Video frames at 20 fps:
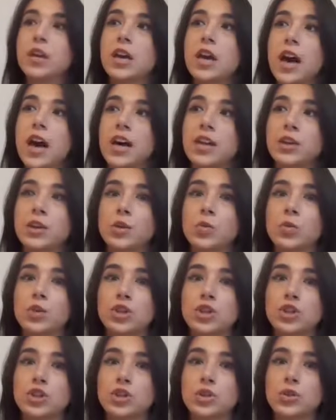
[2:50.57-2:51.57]
and you
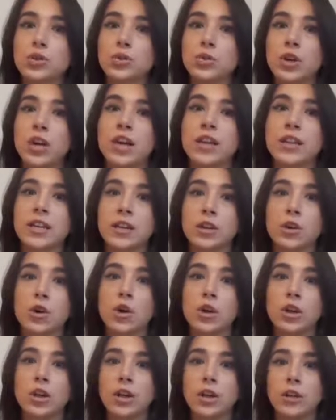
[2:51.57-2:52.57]
wish to get that
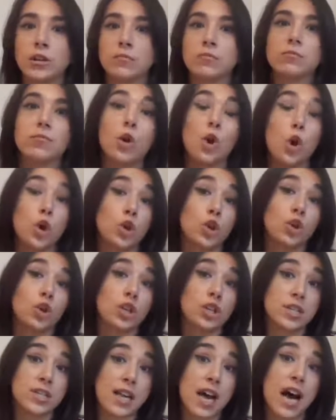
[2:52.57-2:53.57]
colleague on your
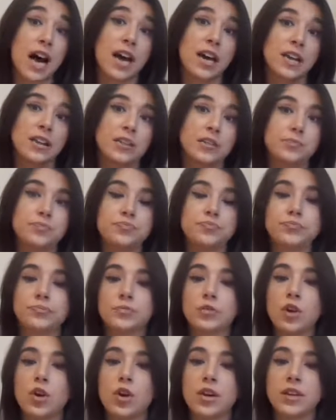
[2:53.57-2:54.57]
side,
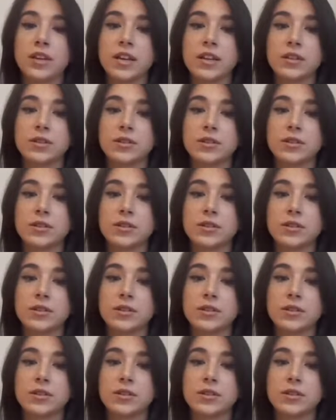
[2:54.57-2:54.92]
knowing that